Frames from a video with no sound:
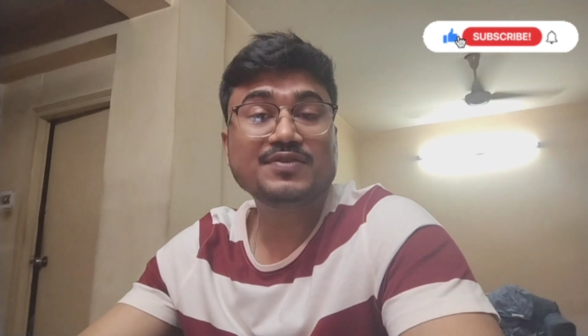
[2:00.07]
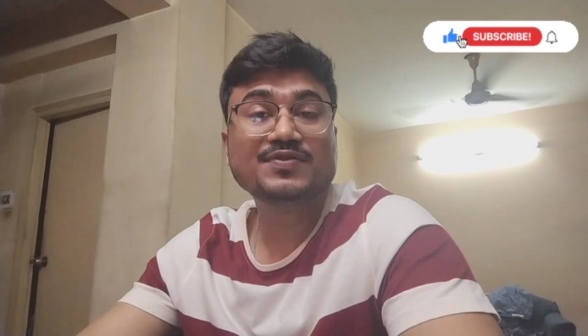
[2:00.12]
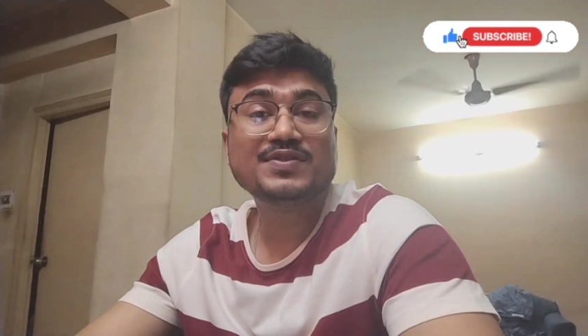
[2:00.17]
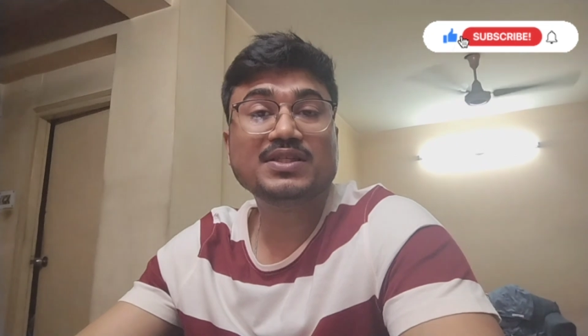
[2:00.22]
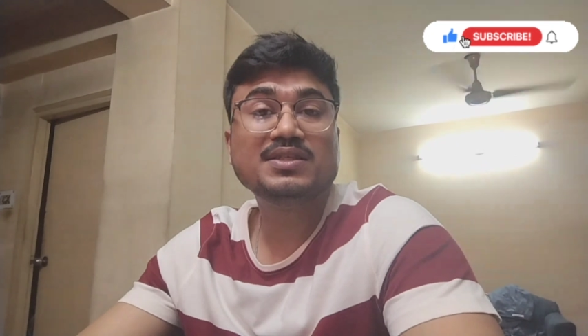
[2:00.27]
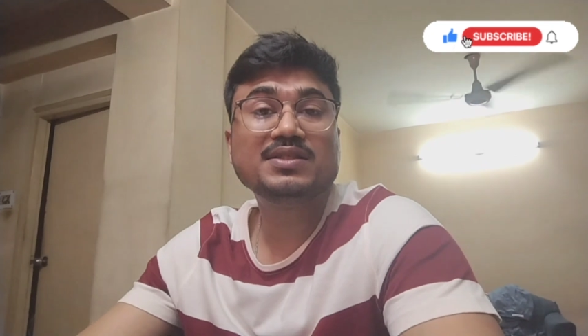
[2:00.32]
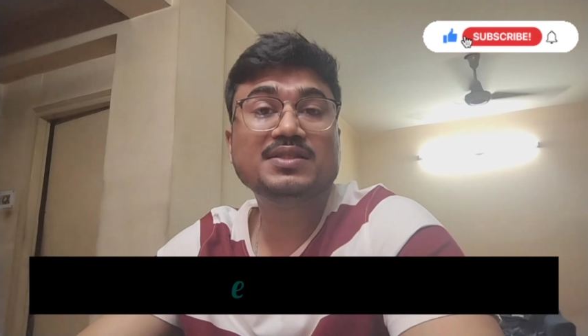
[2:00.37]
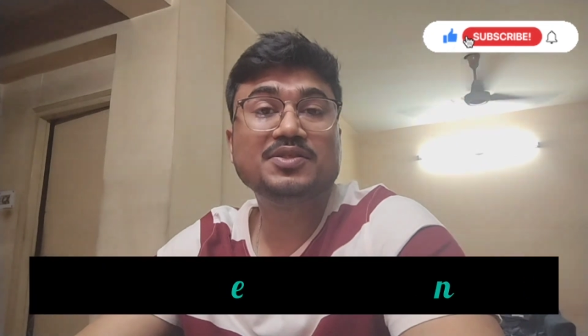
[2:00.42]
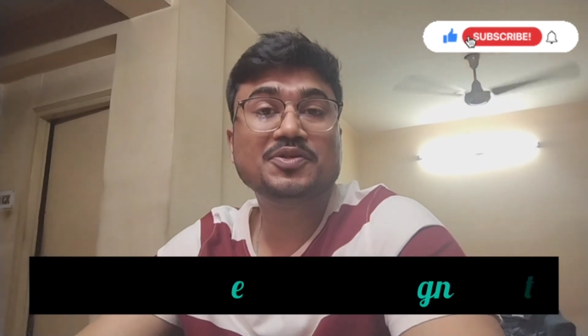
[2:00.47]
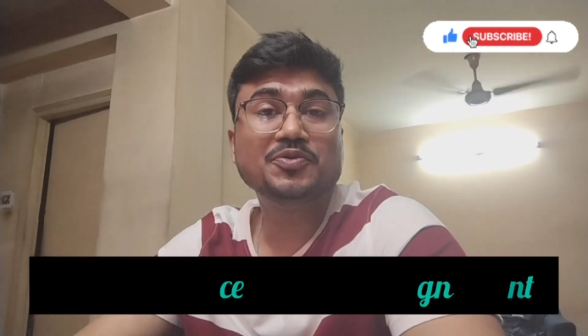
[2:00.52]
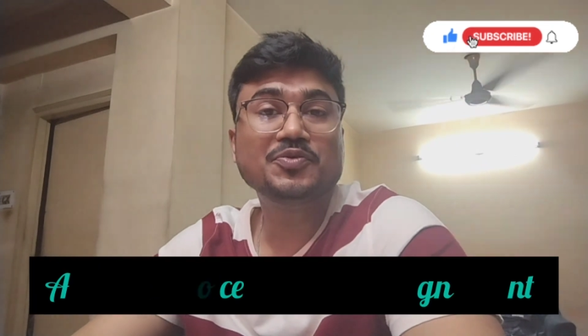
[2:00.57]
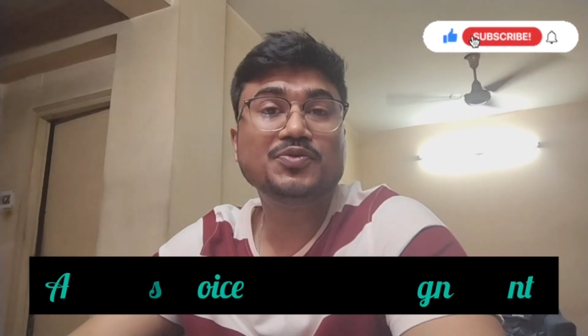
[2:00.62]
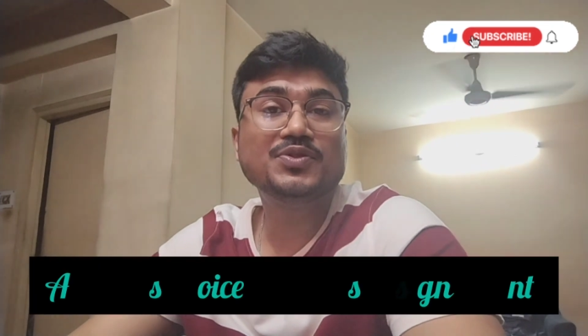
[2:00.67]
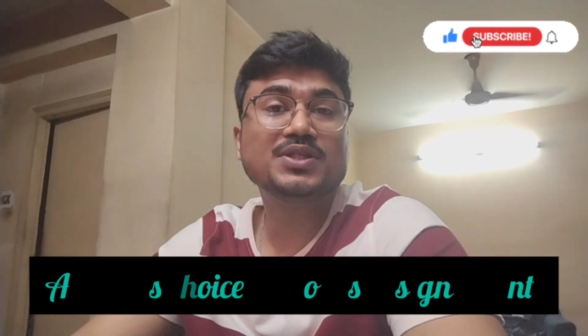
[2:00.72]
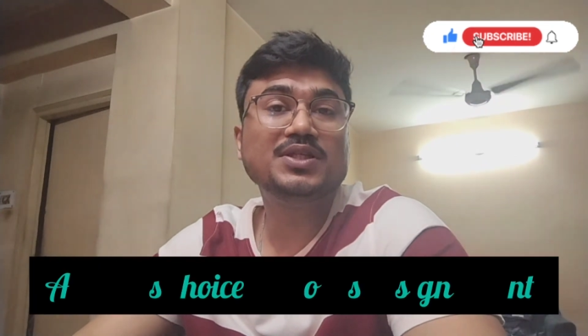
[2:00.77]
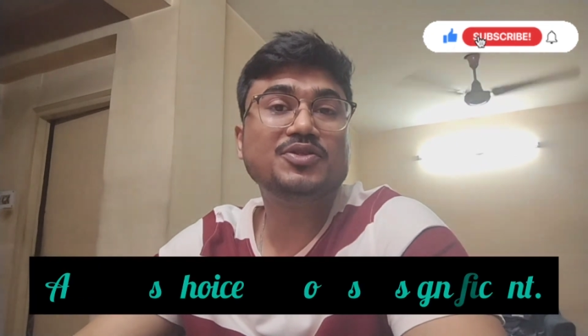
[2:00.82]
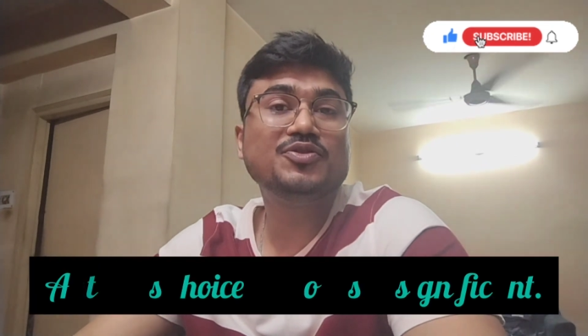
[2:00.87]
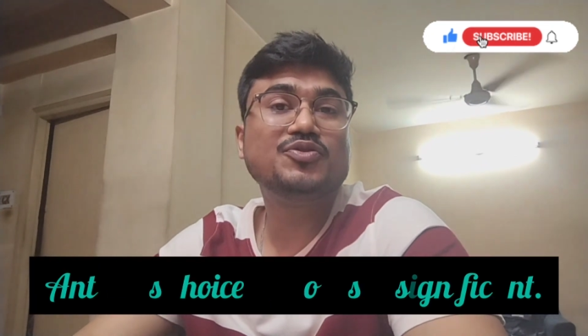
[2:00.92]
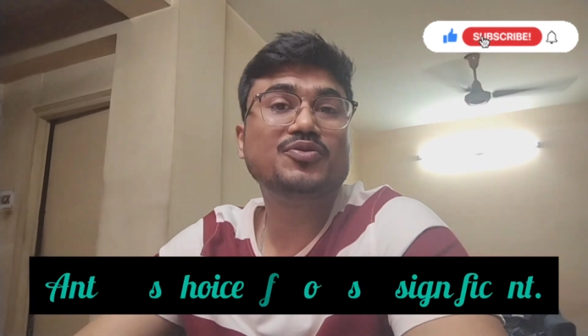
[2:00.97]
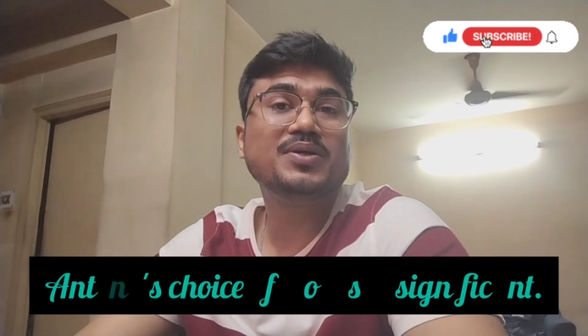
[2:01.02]
he's
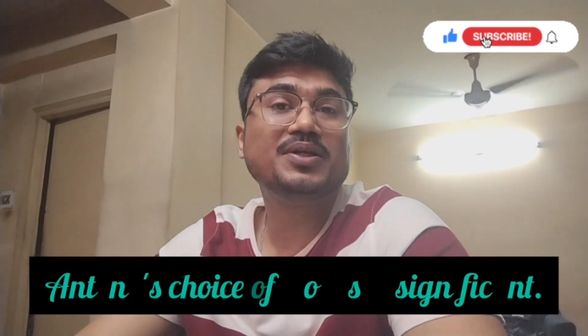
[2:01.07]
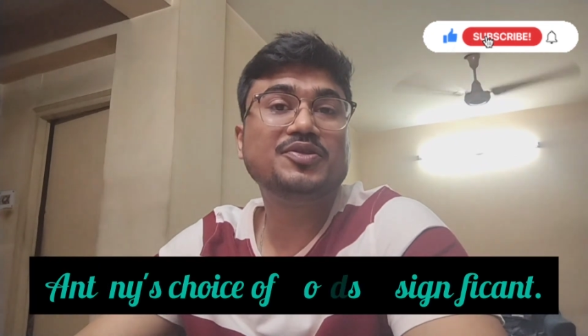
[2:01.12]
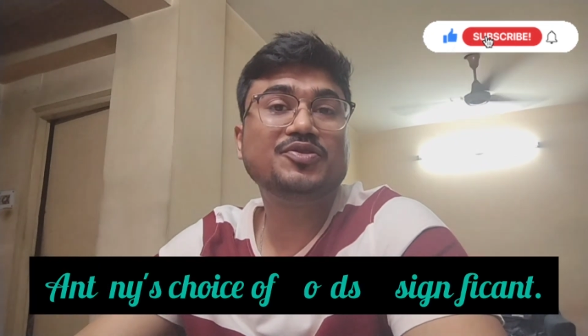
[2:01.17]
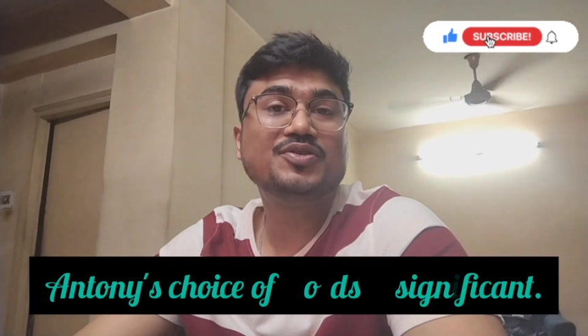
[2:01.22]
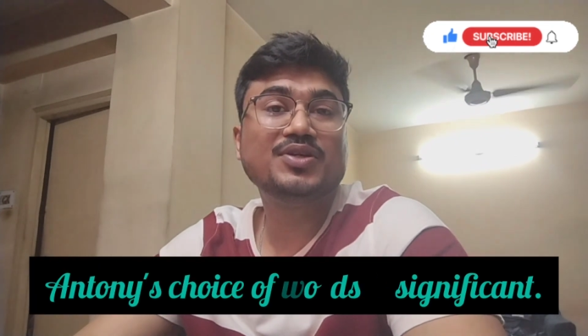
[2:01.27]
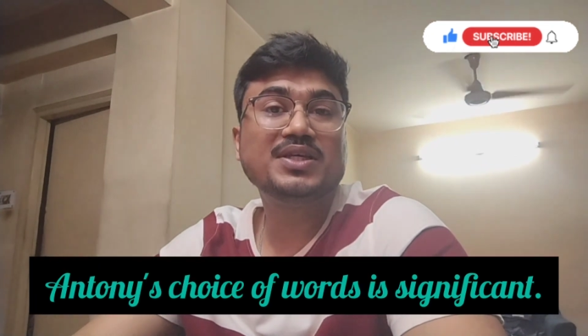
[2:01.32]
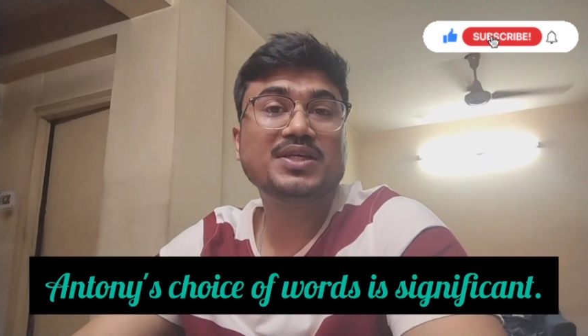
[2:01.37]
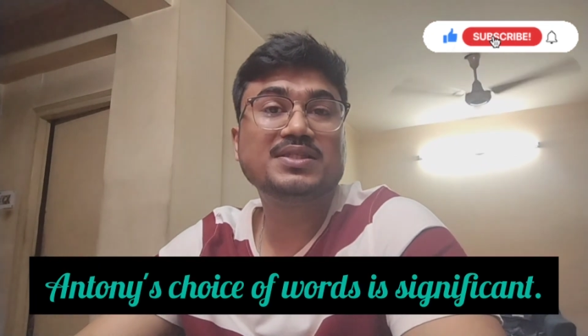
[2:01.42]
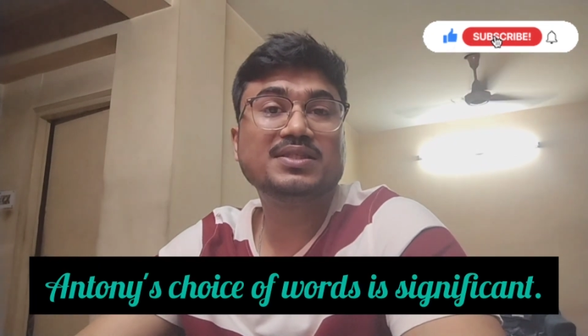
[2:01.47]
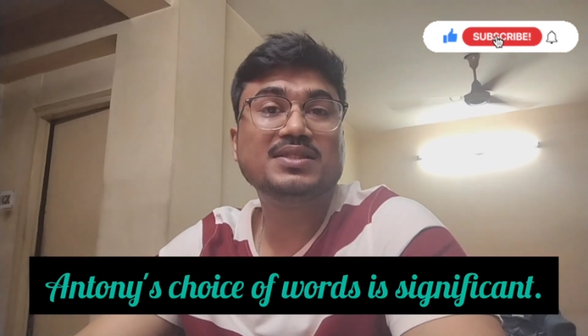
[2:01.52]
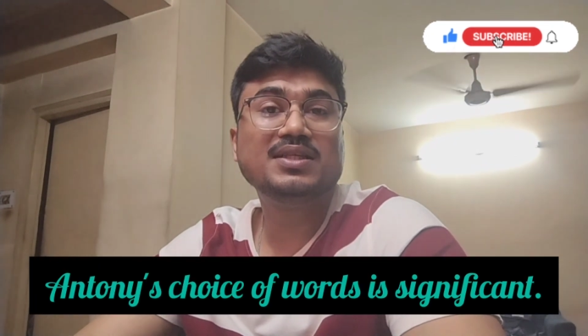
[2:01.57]
using to address